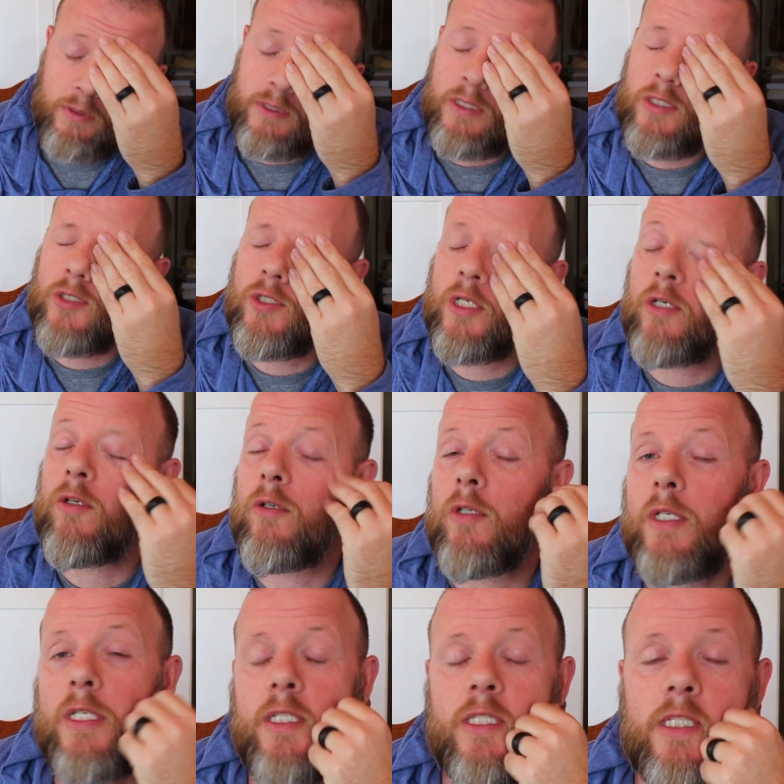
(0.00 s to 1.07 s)
the
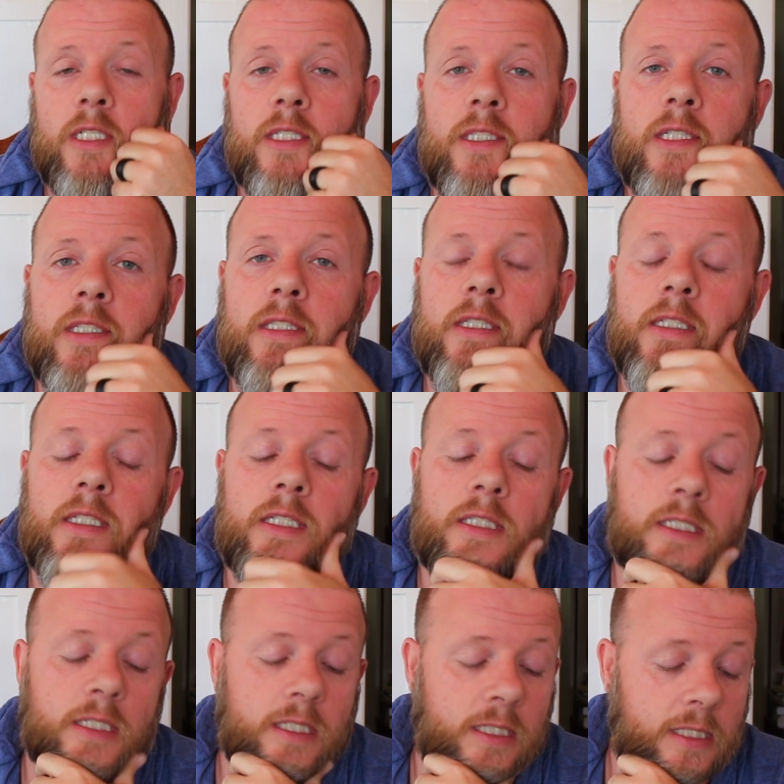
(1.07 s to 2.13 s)
general consensus
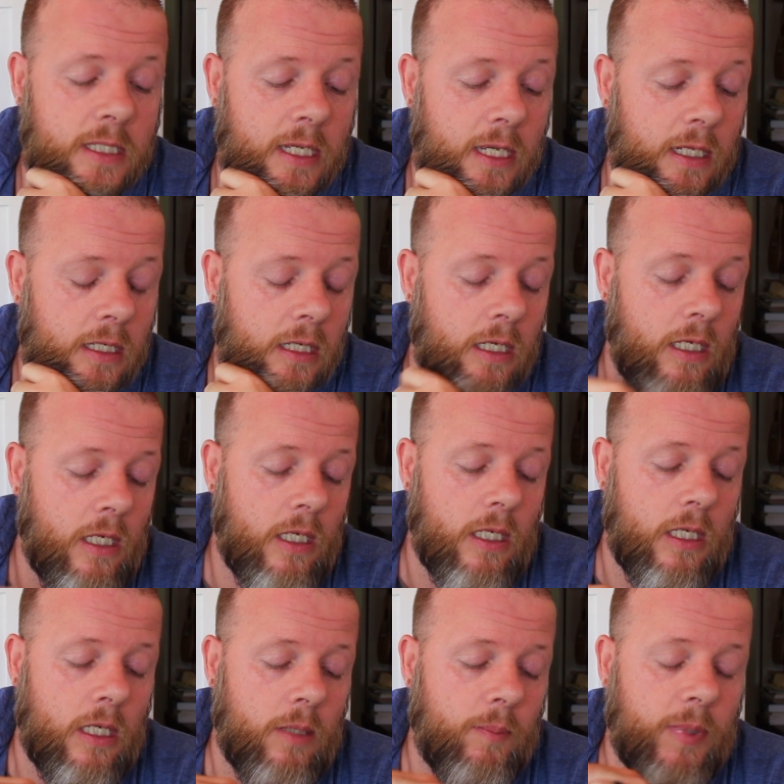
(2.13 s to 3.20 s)
is that
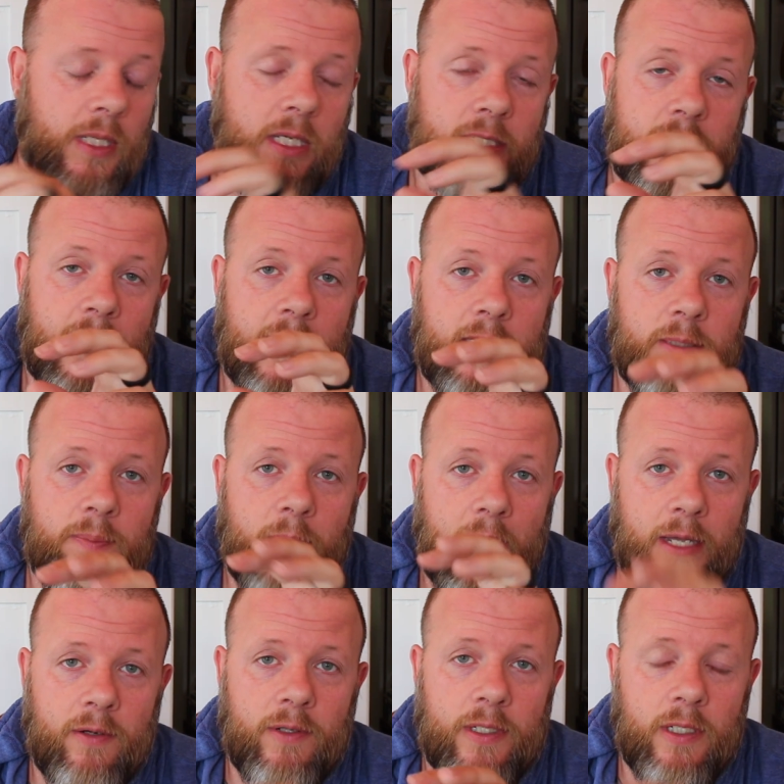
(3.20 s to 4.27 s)
because I had the
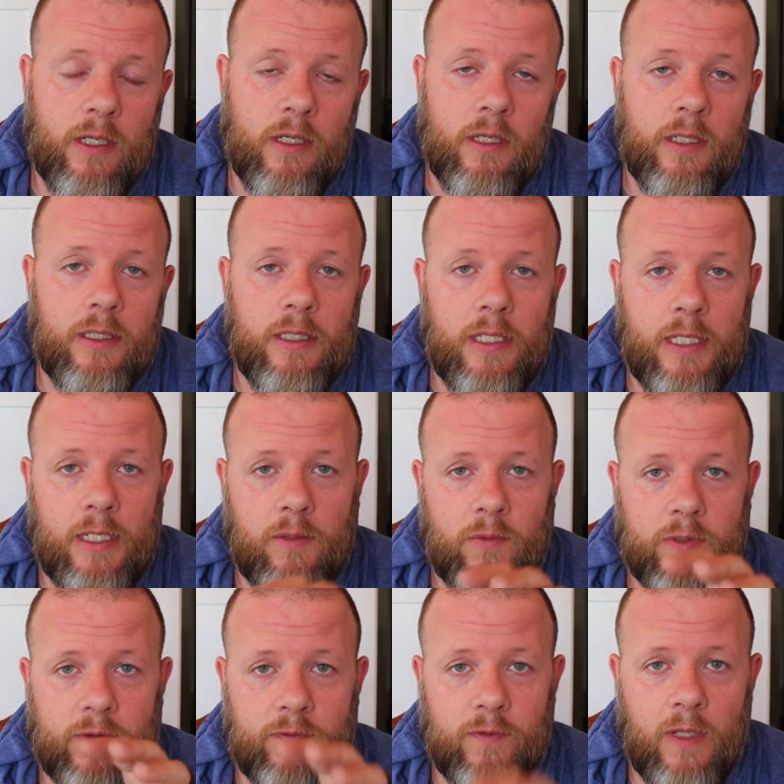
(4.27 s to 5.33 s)
battery on and it
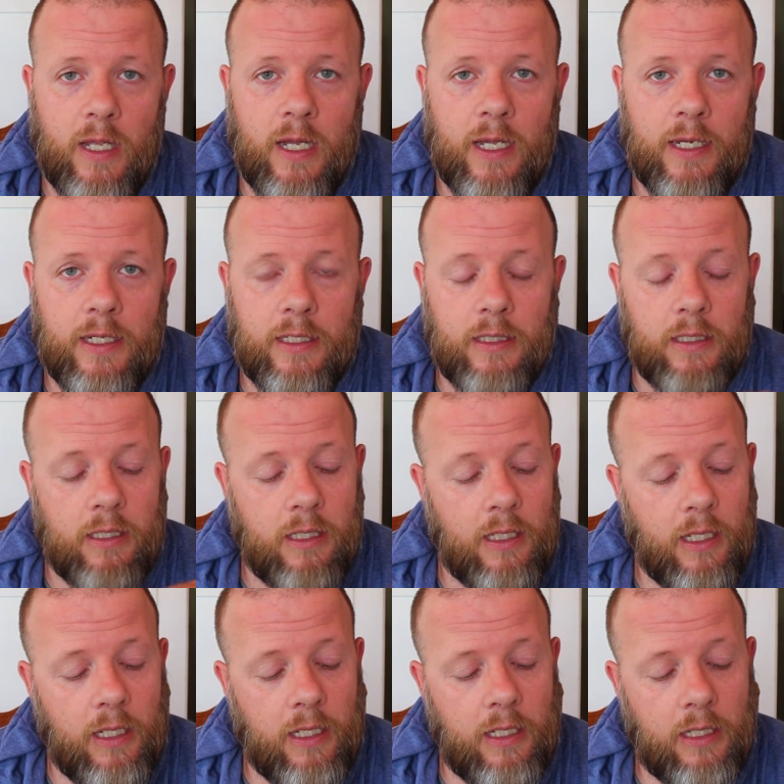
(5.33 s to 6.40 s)
was flying,
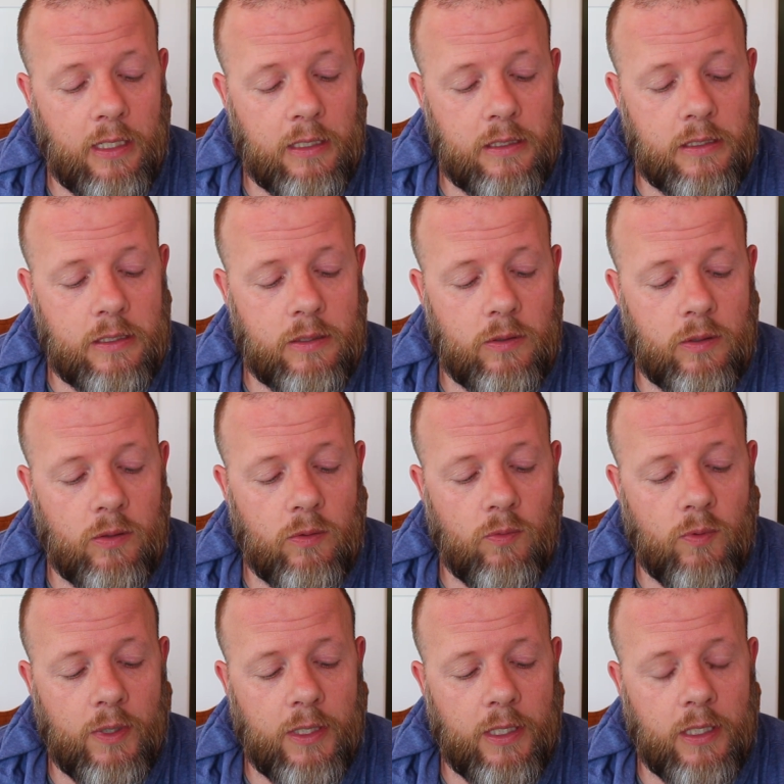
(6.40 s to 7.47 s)
and
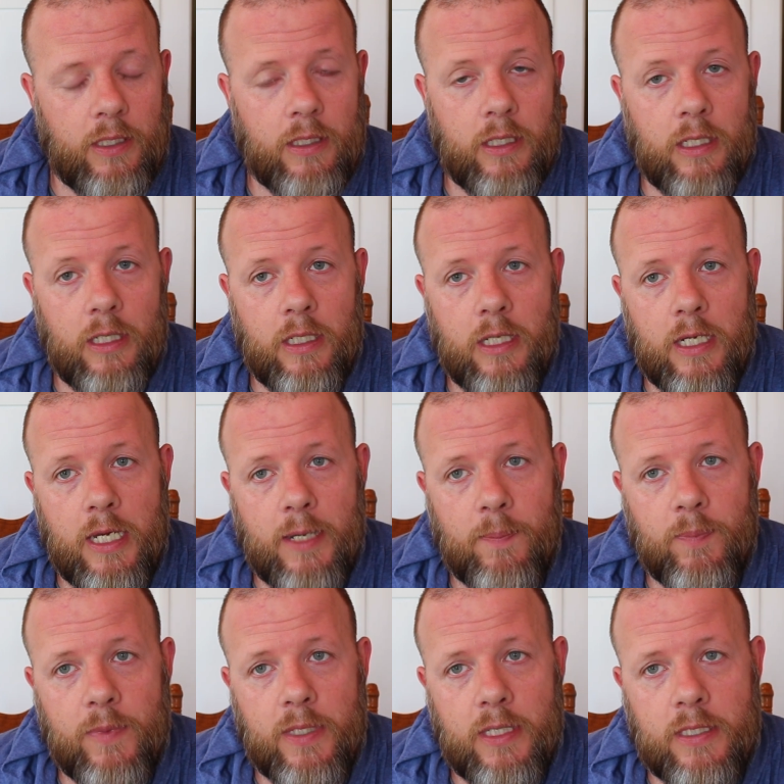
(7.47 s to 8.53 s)
when it
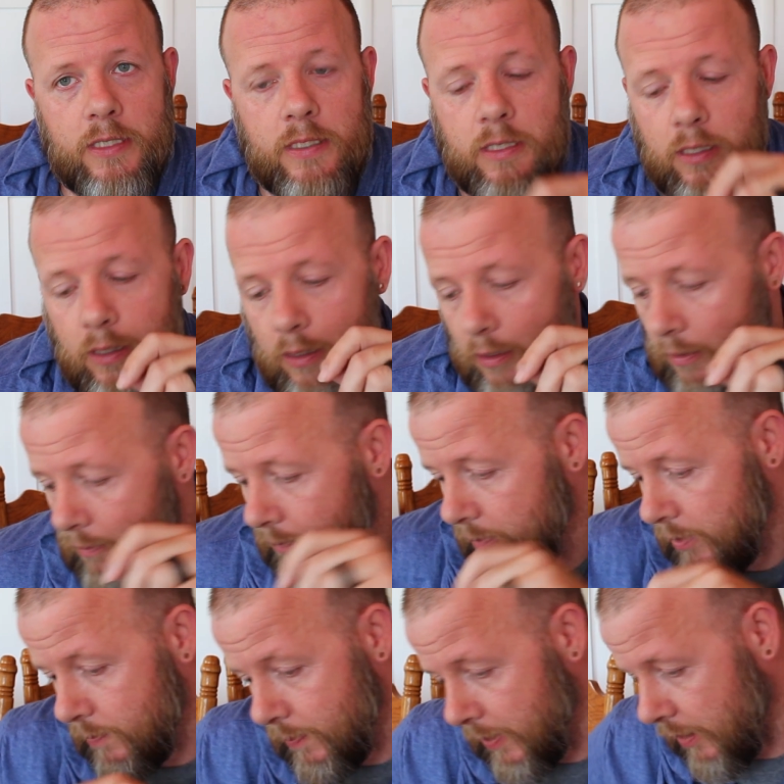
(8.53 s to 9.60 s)
nipped this
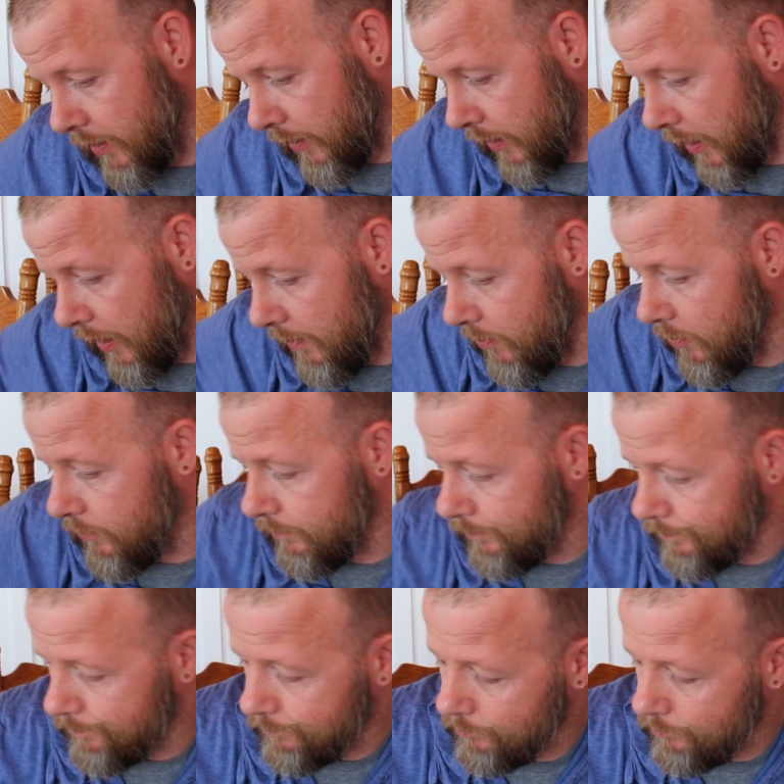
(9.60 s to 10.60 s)
this bit of the cable,